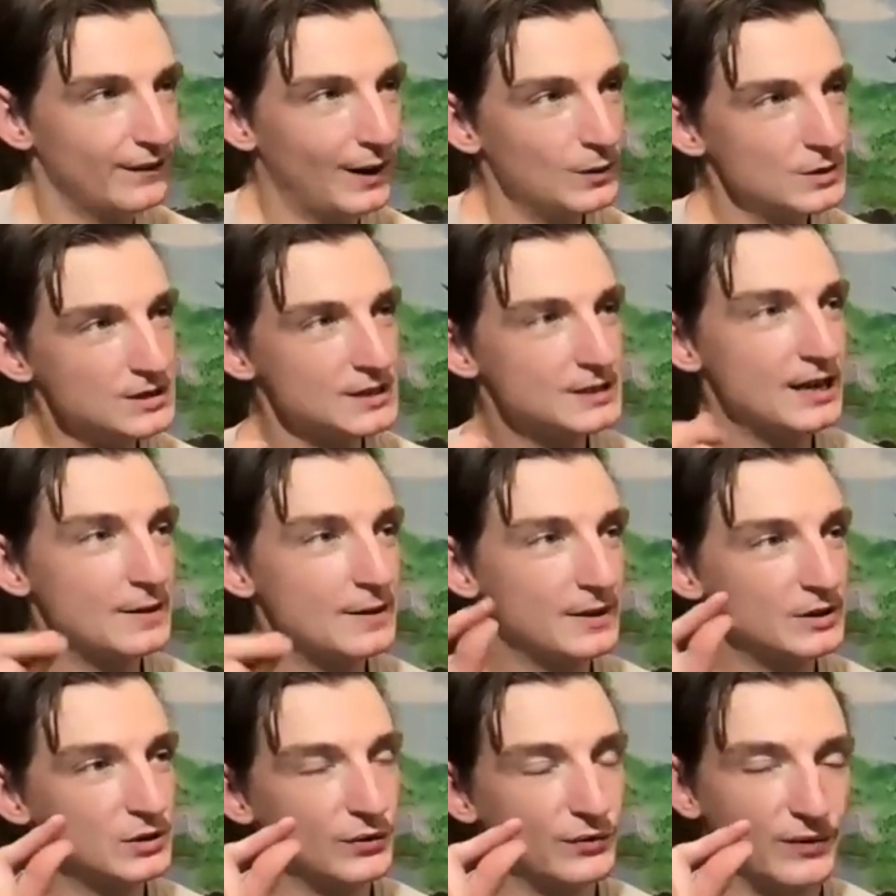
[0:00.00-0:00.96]
if I was to
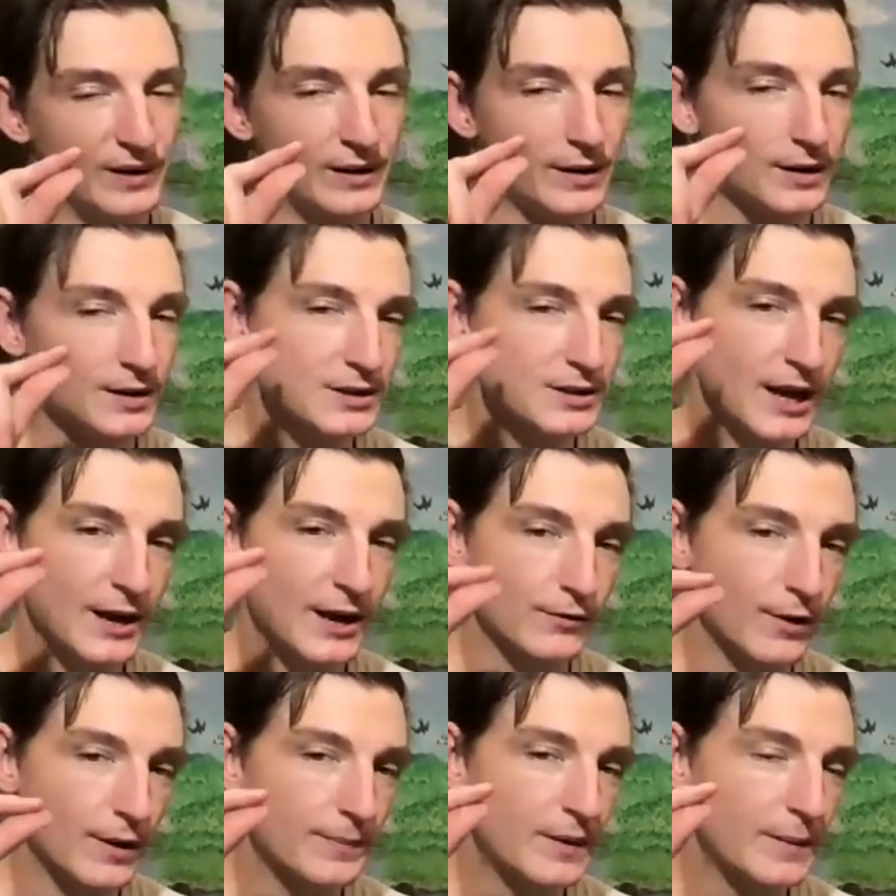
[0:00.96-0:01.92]
take my two fingers
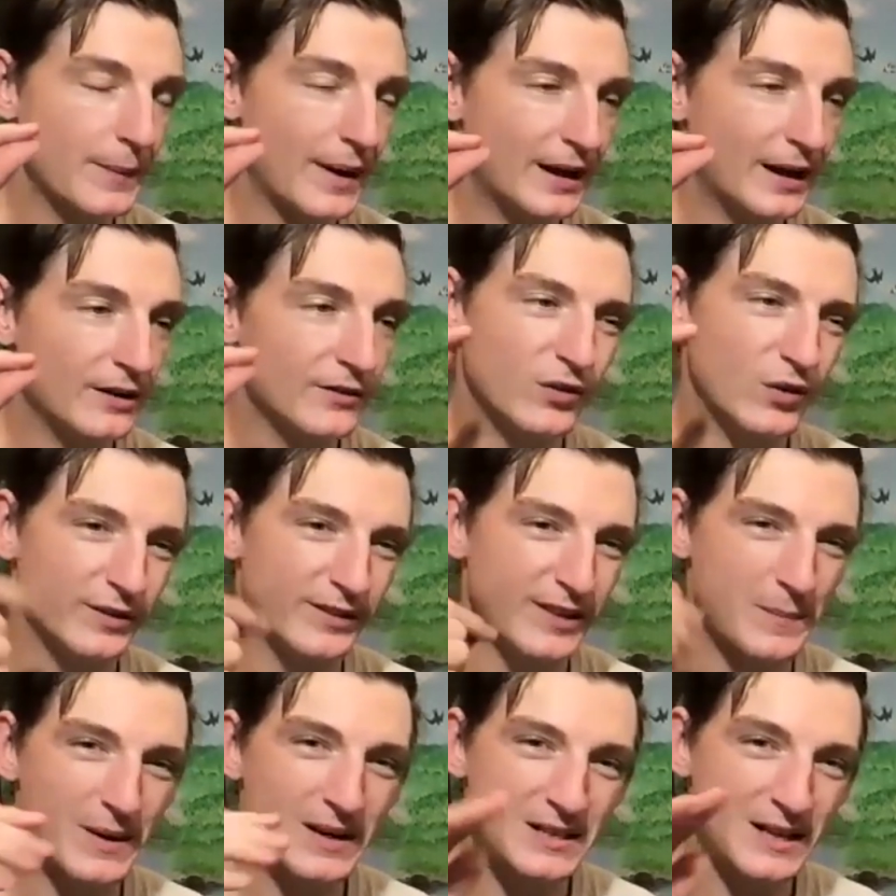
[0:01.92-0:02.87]
and rub them back and
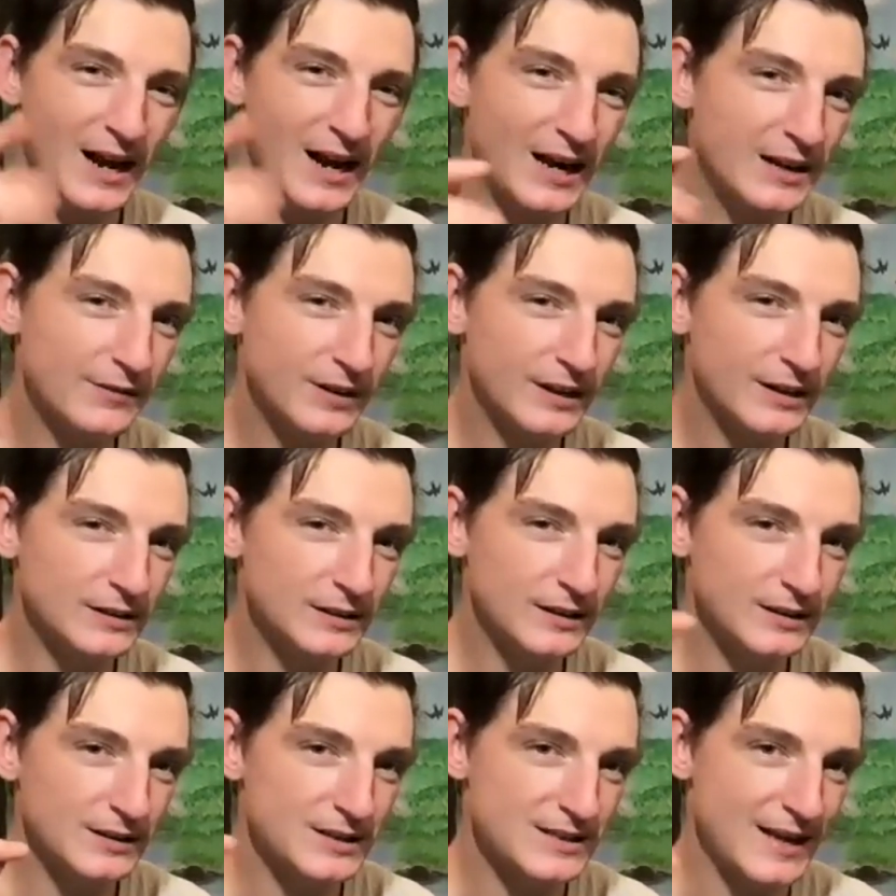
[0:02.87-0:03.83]
forth, it makes kind of like a
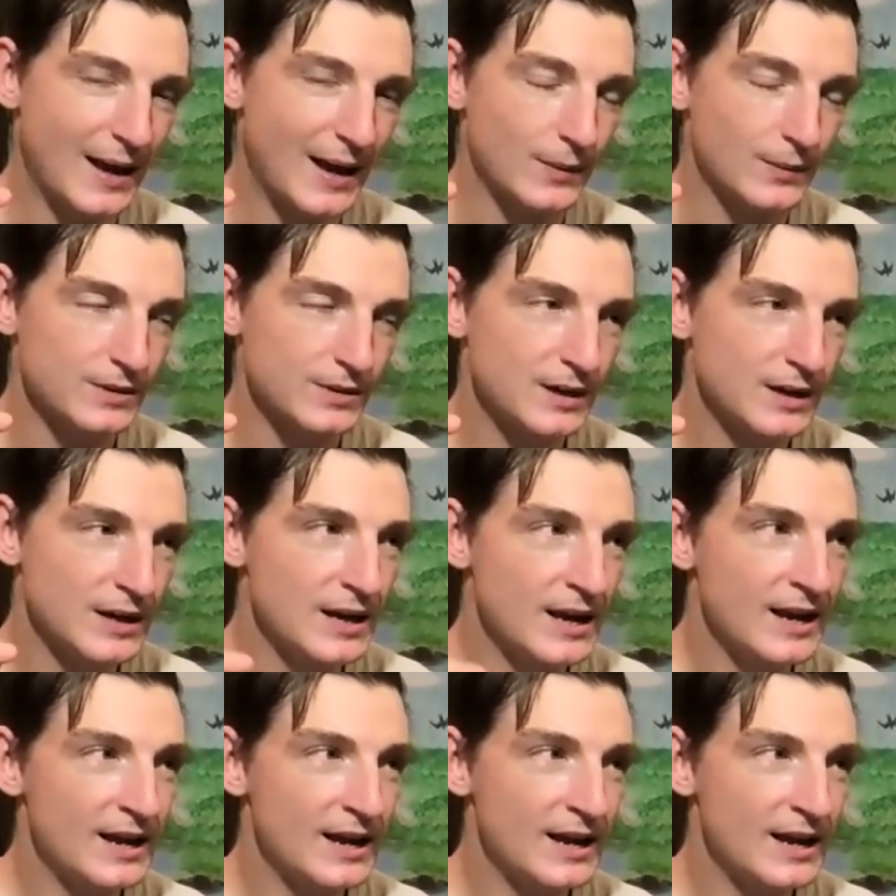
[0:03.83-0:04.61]
little sound.